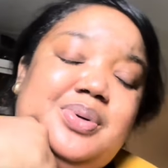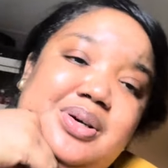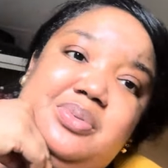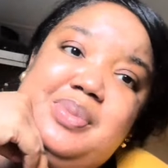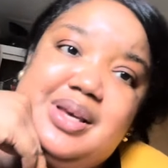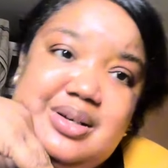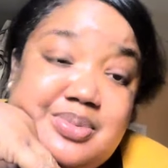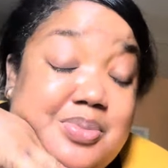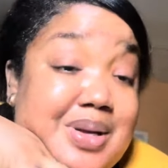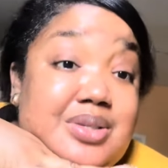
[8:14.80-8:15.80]
without
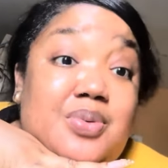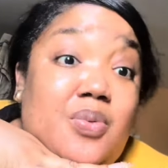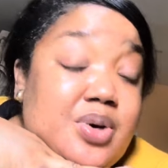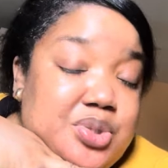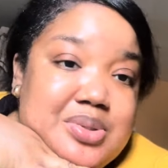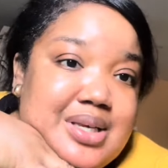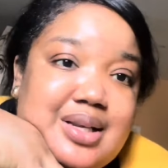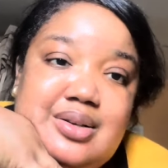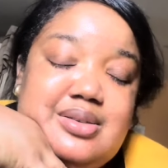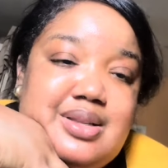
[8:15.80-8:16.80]
makeup, no matter what your
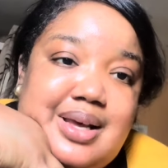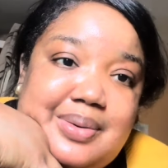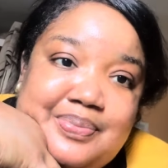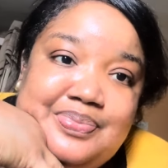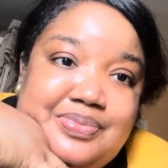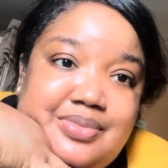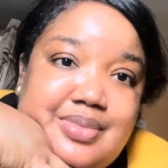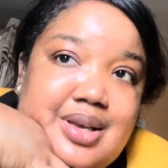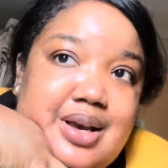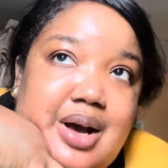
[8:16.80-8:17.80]
skin looks like.
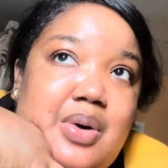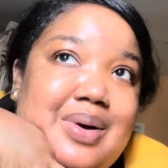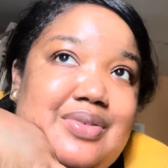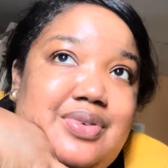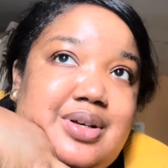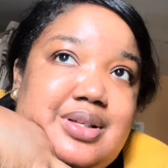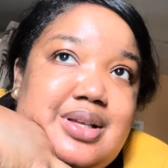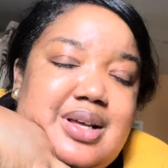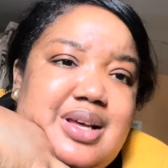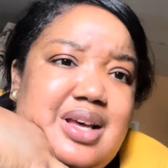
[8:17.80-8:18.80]
However,
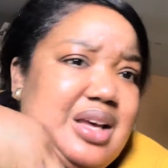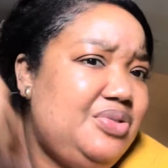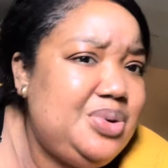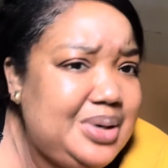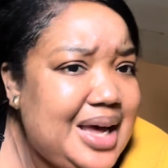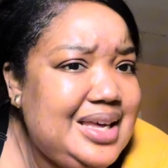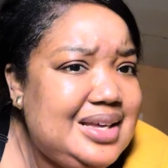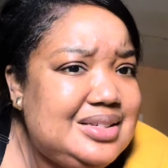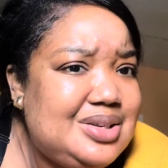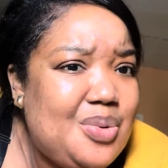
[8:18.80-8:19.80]
if you like
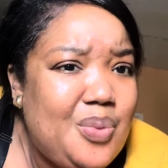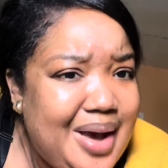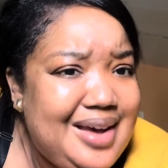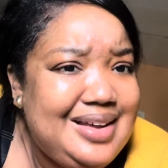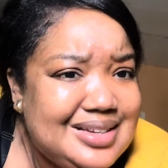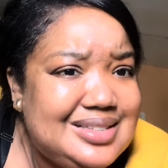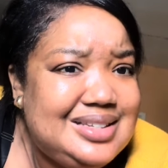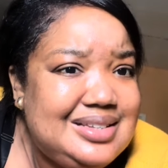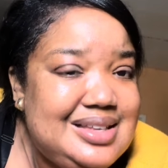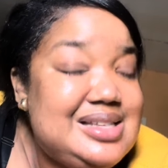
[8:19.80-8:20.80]
it, wear
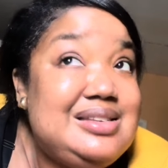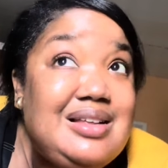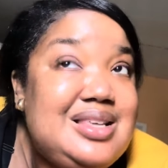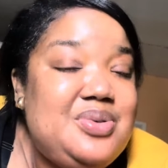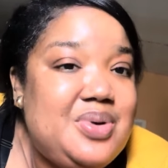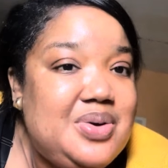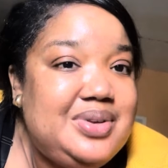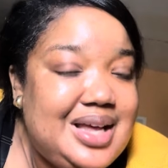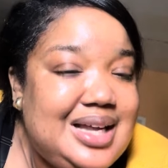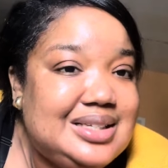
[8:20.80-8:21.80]
it. There's nothing wrong
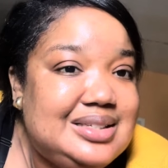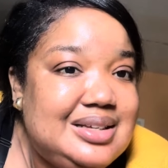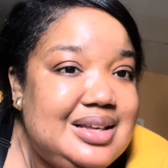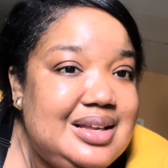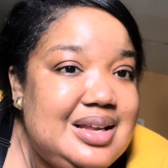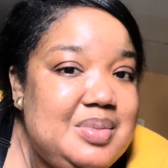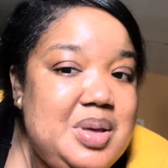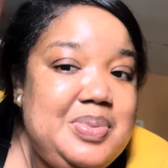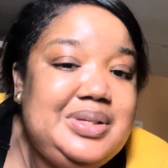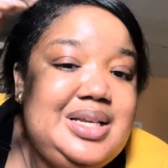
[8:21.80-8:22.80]
with that.
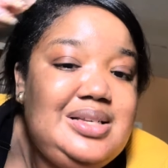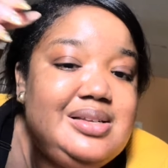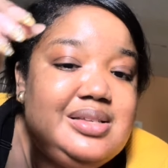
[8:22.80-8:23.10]
People need to